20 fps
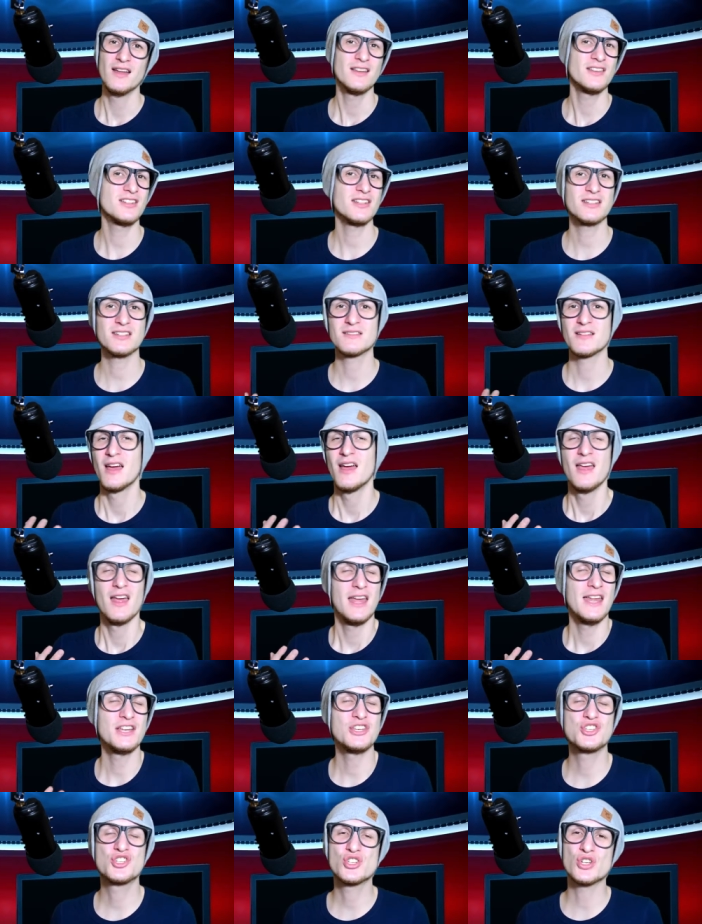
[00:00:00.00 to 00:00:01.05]
just
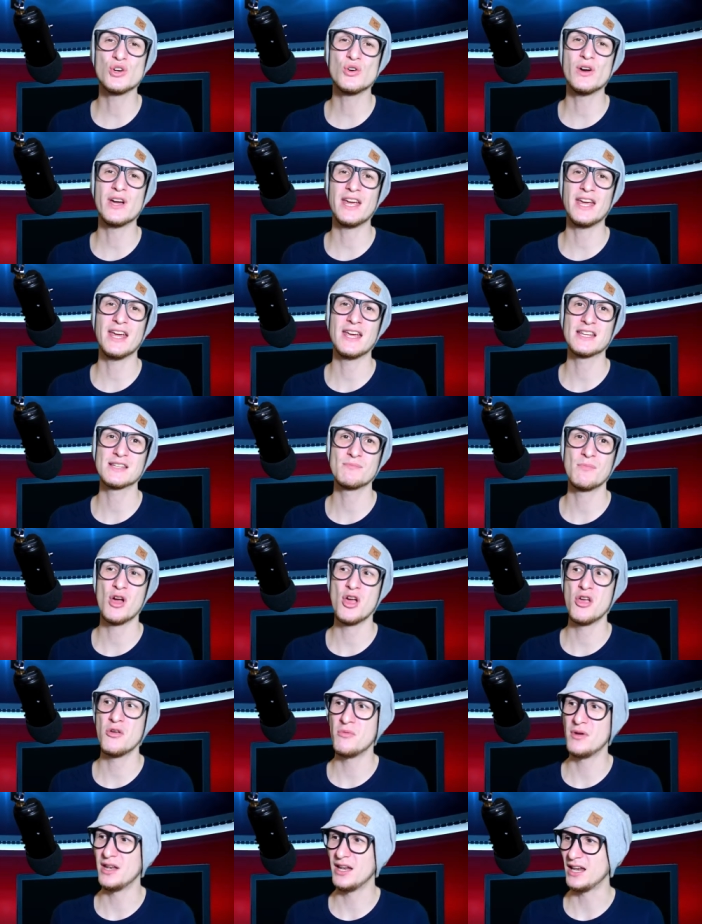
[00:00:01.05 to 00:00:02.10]
enjoying his
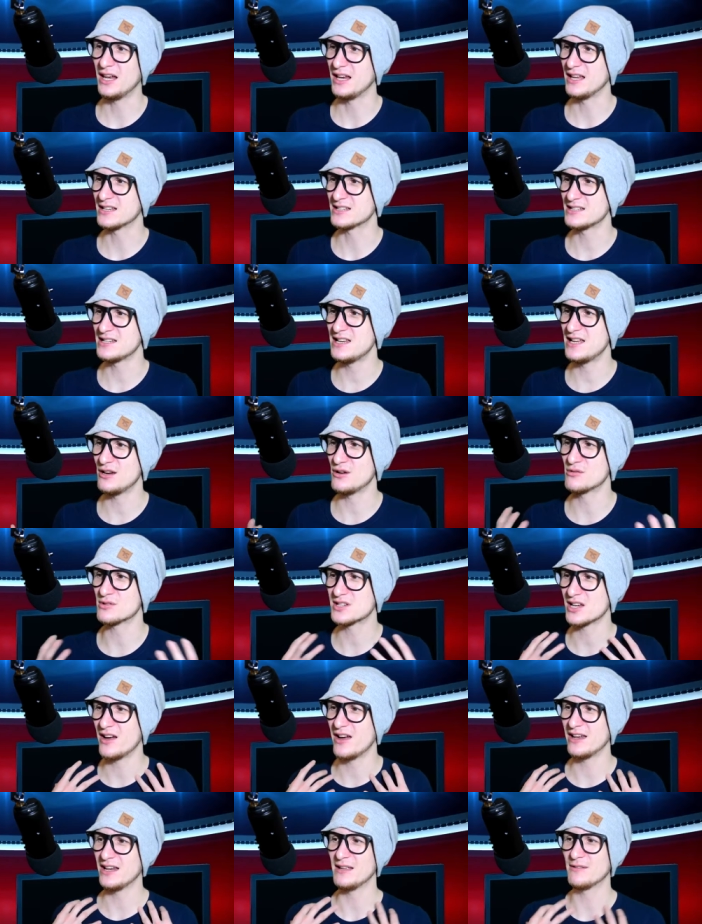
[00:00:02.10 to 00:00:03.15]
moment in his little
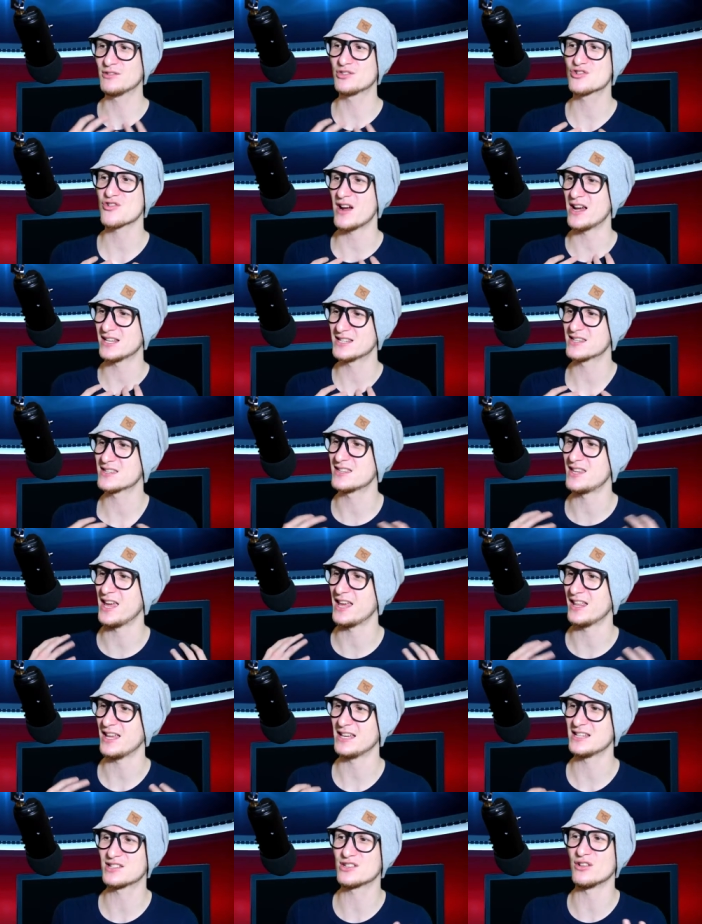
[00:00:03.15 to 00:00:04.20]
tiny dress thing
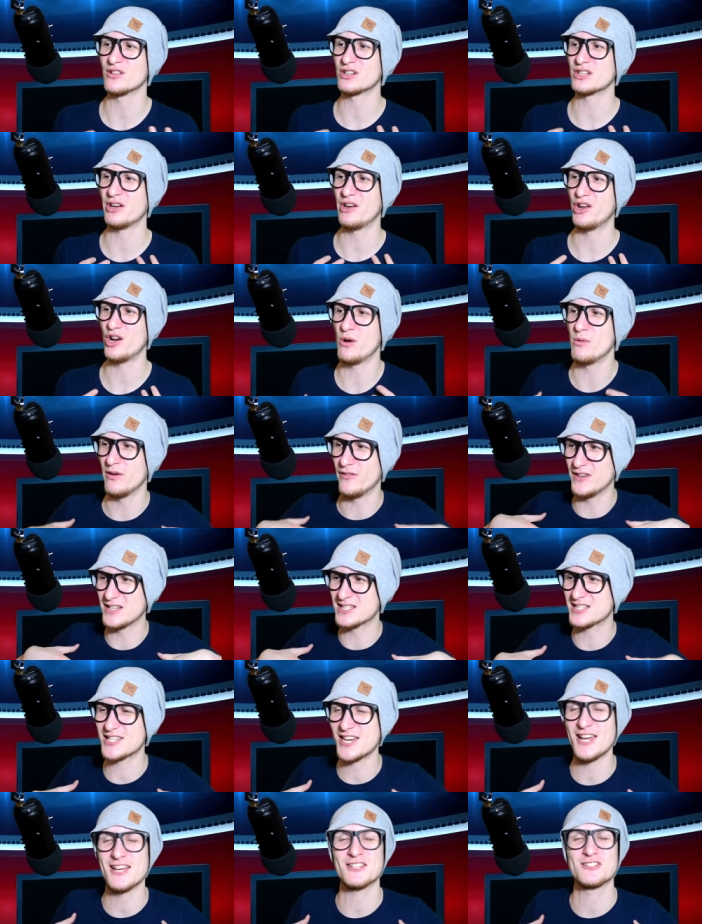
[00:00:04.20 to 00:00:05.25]
that he's got going on with his
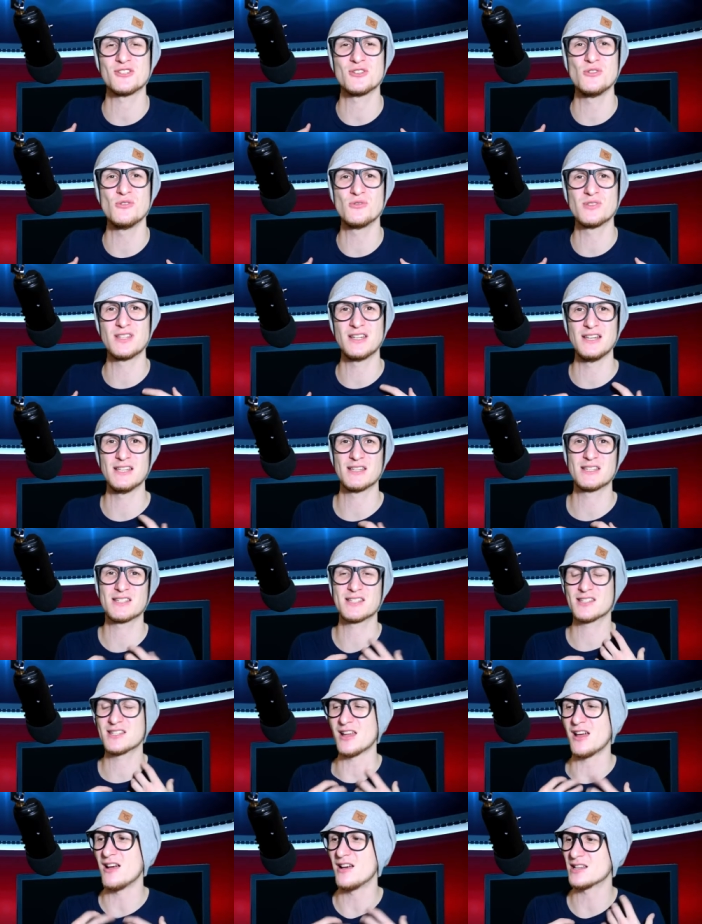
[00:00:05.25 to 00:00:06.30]
tassels and his
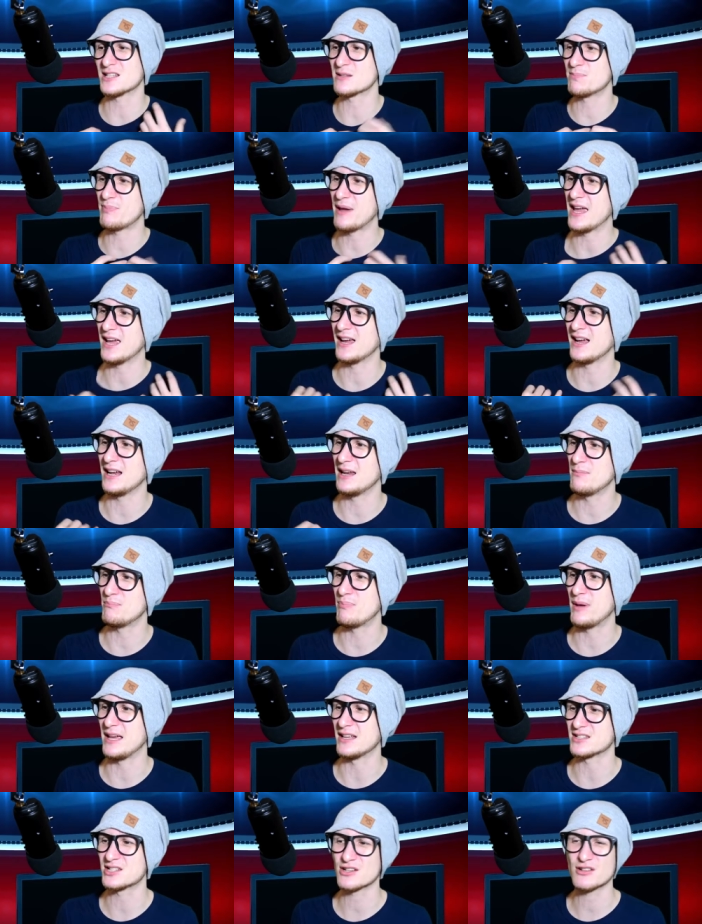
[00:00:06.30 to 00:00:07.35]
star spangly
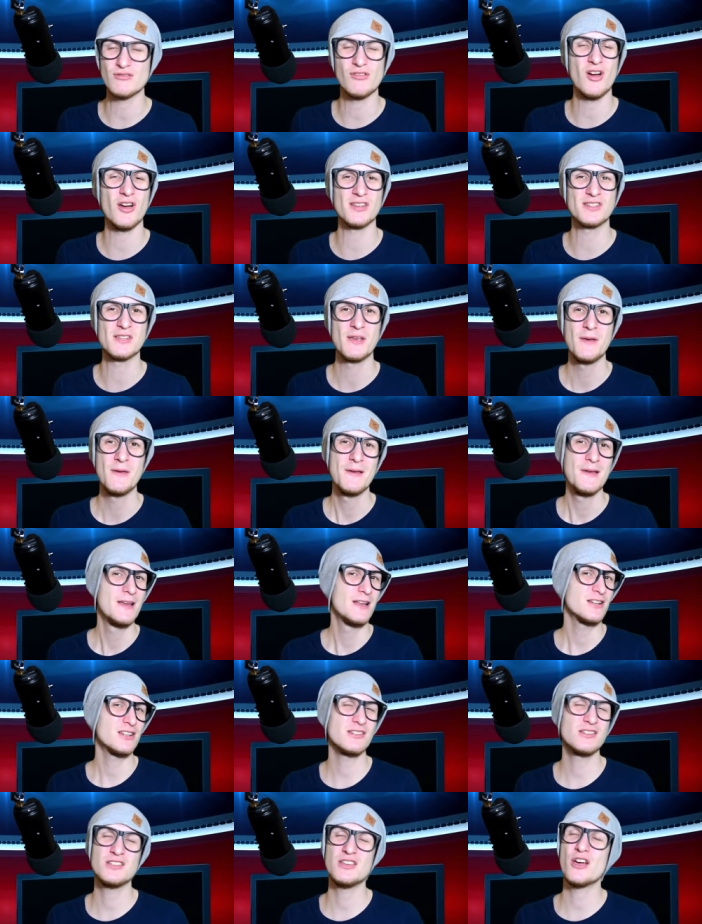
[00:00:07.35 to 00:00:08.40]
bits across,
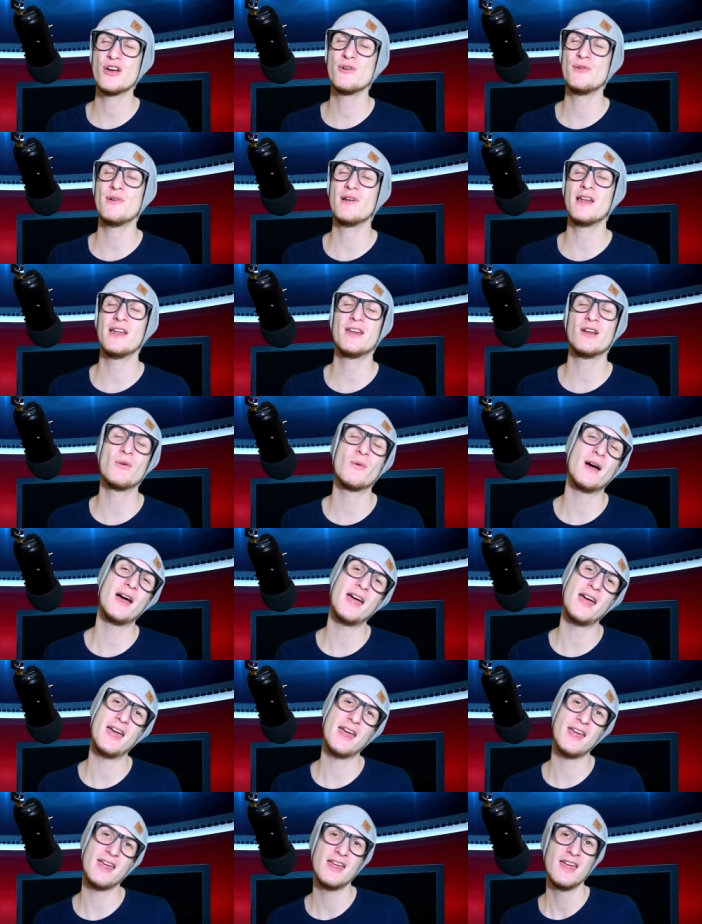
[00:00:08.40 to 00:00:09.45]
just yodeling
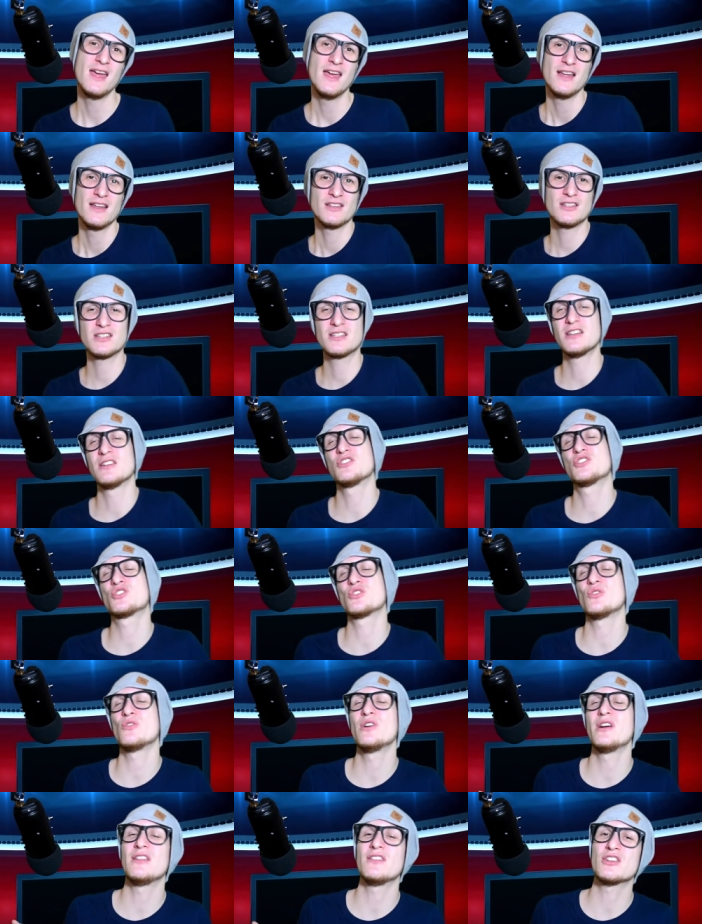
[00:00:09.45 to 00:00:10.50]
away, just
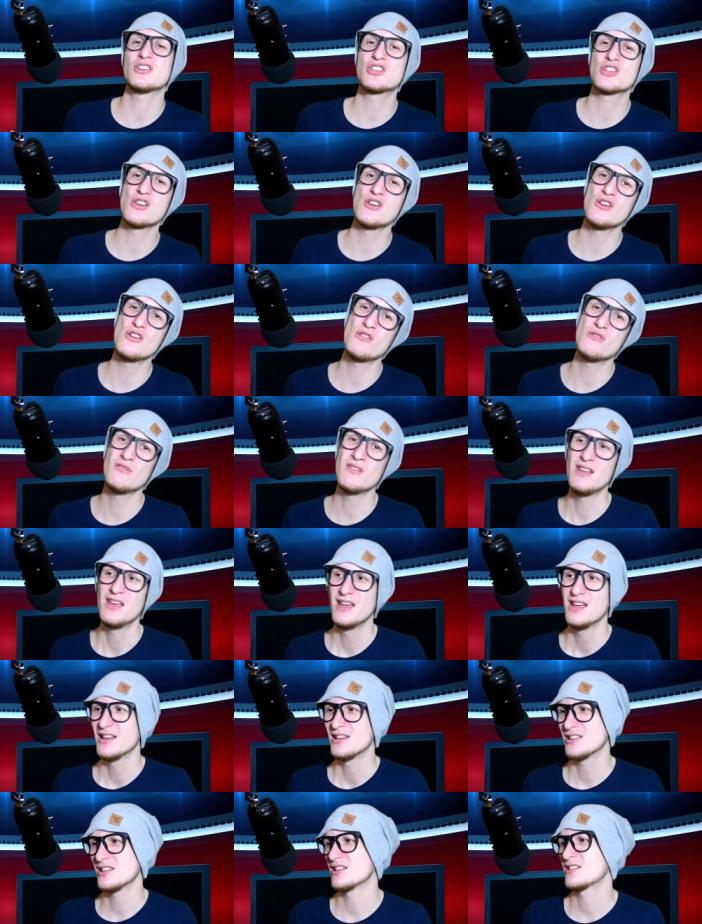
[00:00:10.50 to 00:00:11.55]
enjoying the tune,
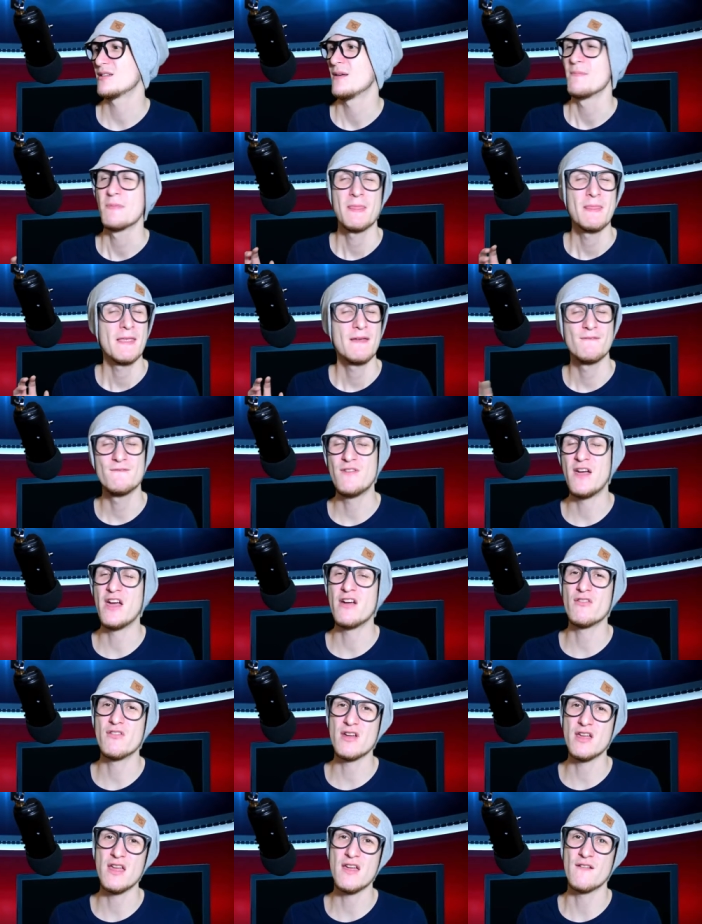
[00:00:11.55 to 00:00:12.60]
just
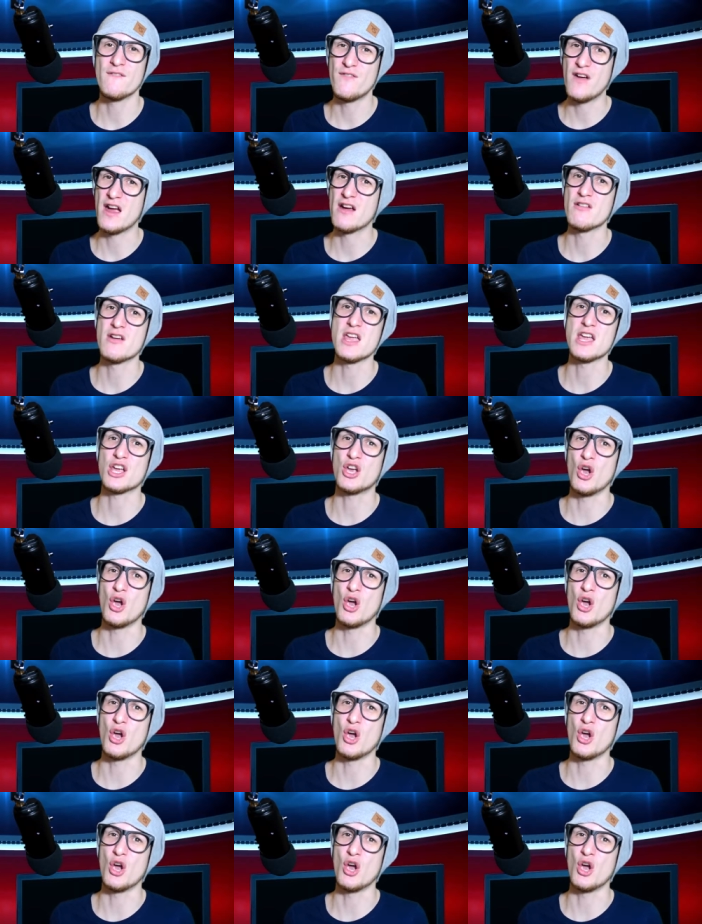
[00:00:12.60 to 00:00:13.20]
very, very